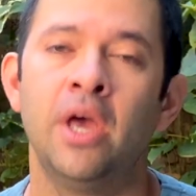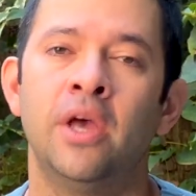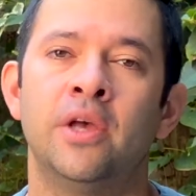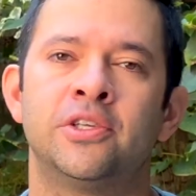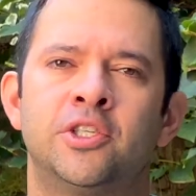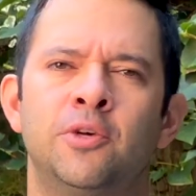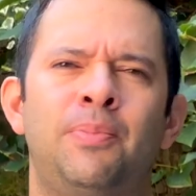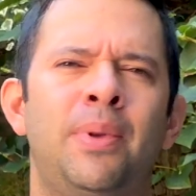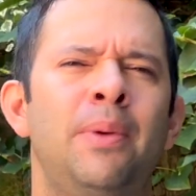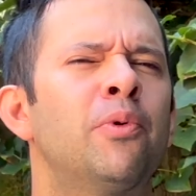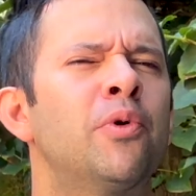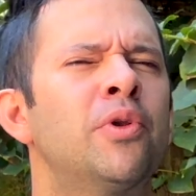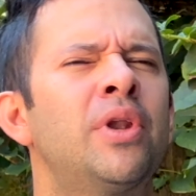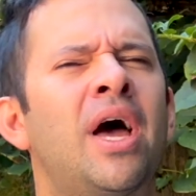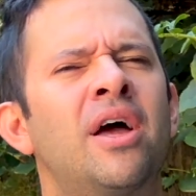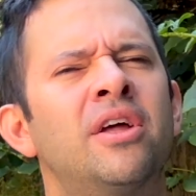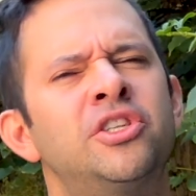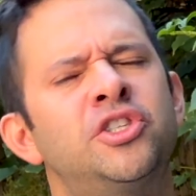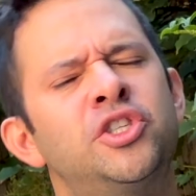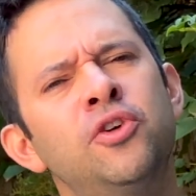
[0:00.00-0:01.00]
So people
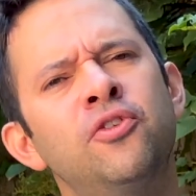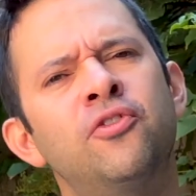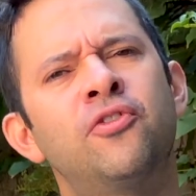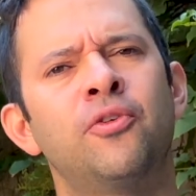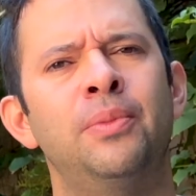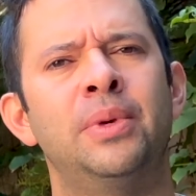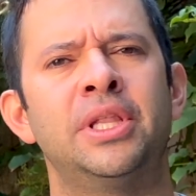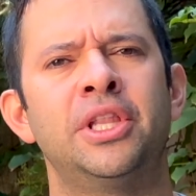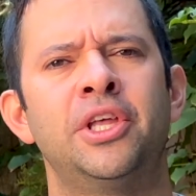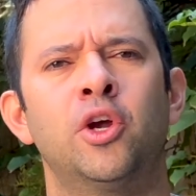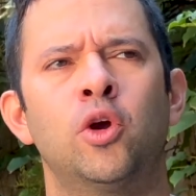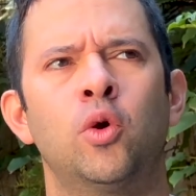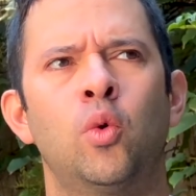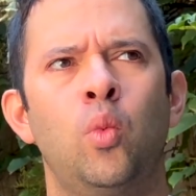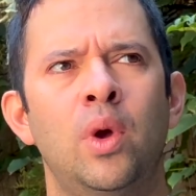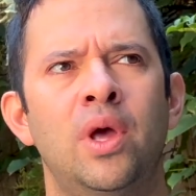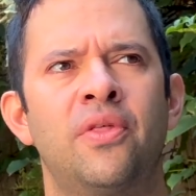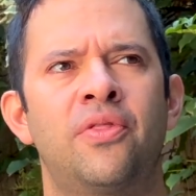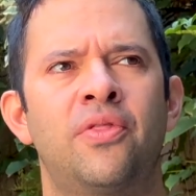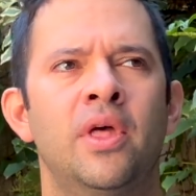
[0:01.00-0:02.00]
not too familiar
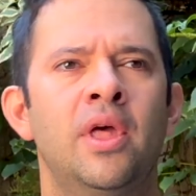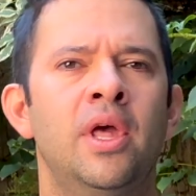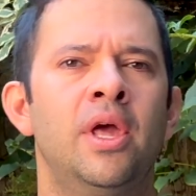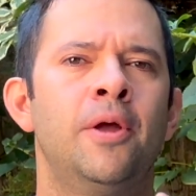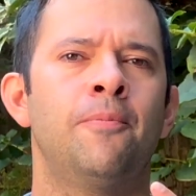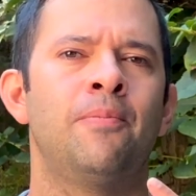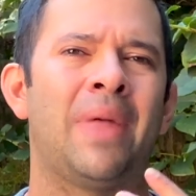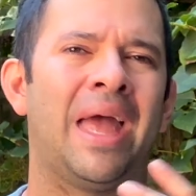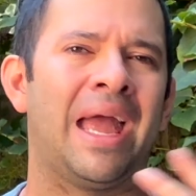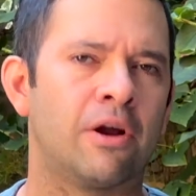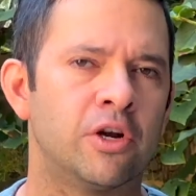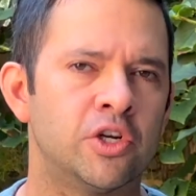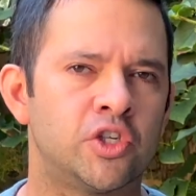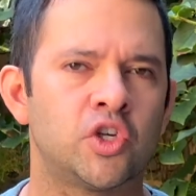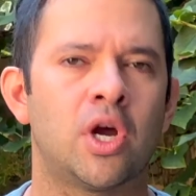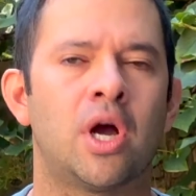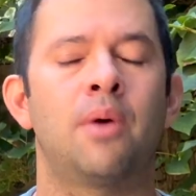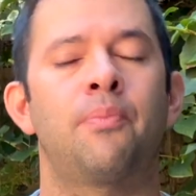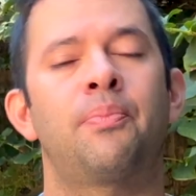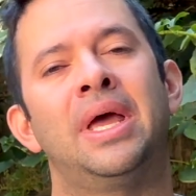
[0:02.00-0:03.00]
with
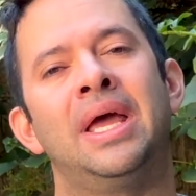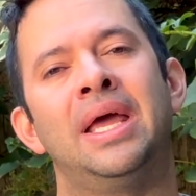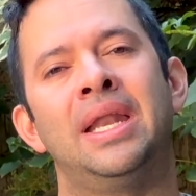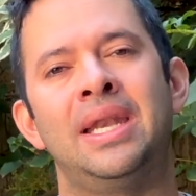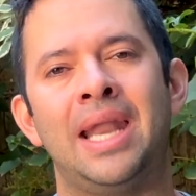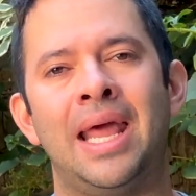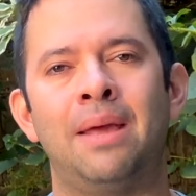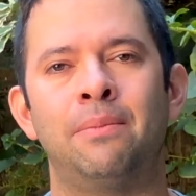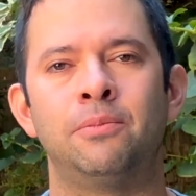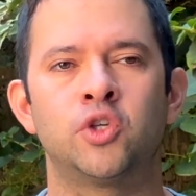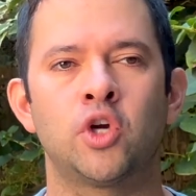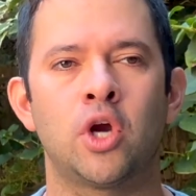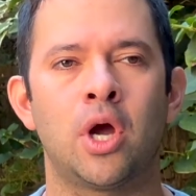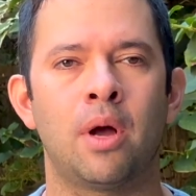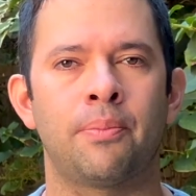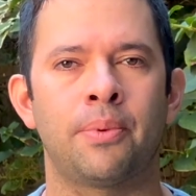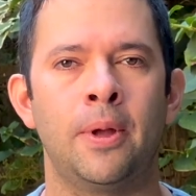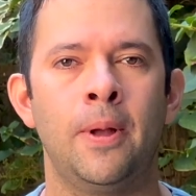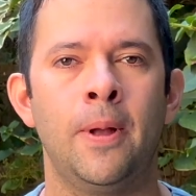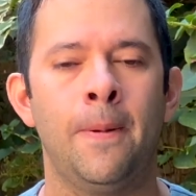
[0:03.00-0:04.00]
AirDrop and Name
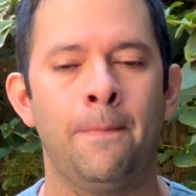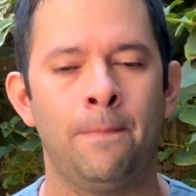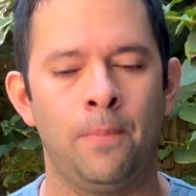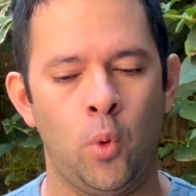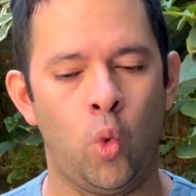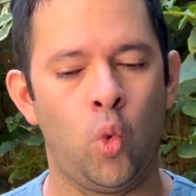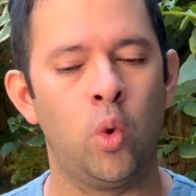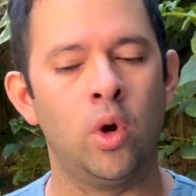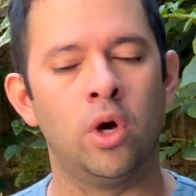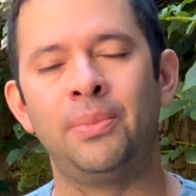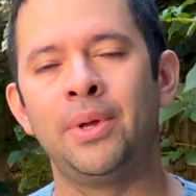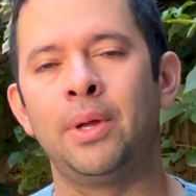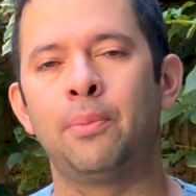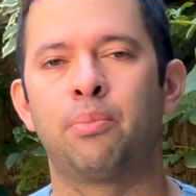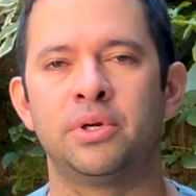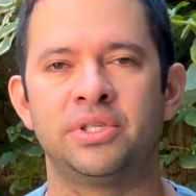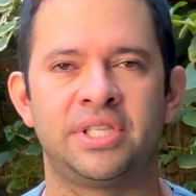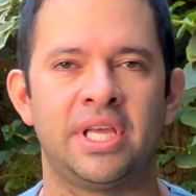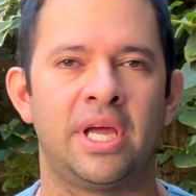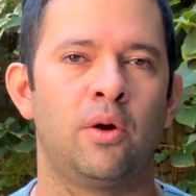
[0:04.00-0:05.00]
Drop will be
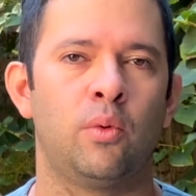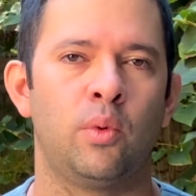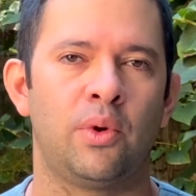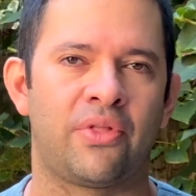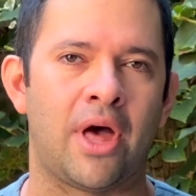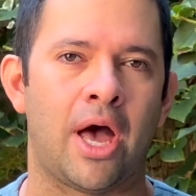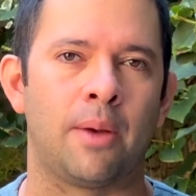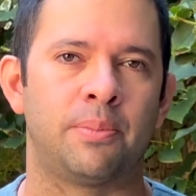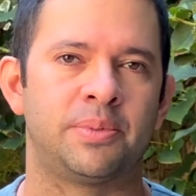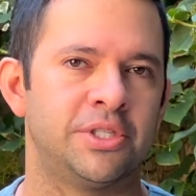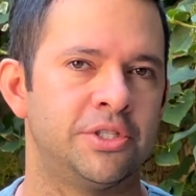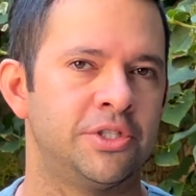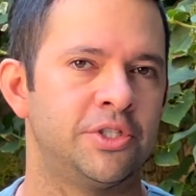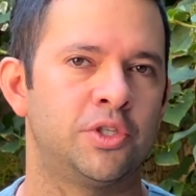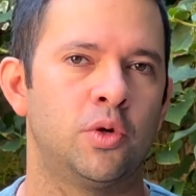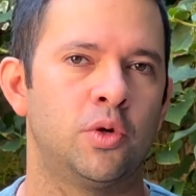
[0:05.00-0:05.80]
presented with options